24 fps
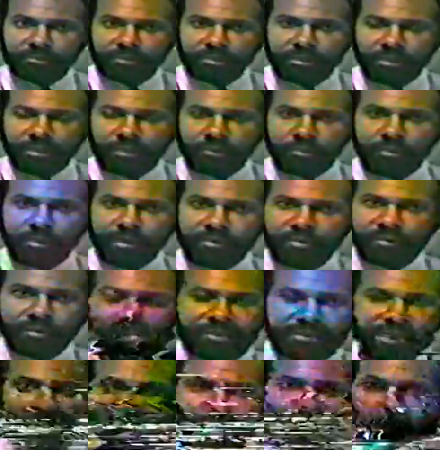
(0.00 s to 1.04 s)
or what
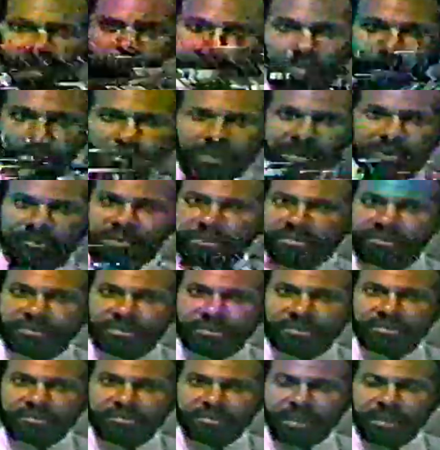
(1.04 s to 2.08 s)
exact probability is in
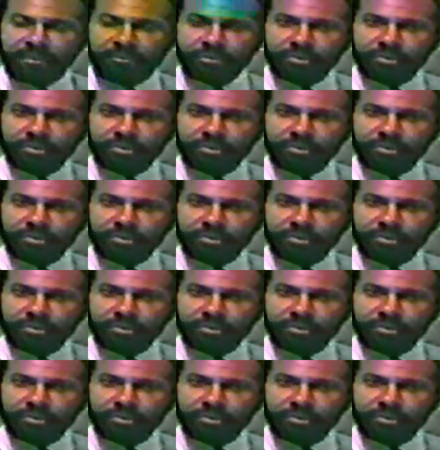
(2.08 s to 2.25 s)
the table.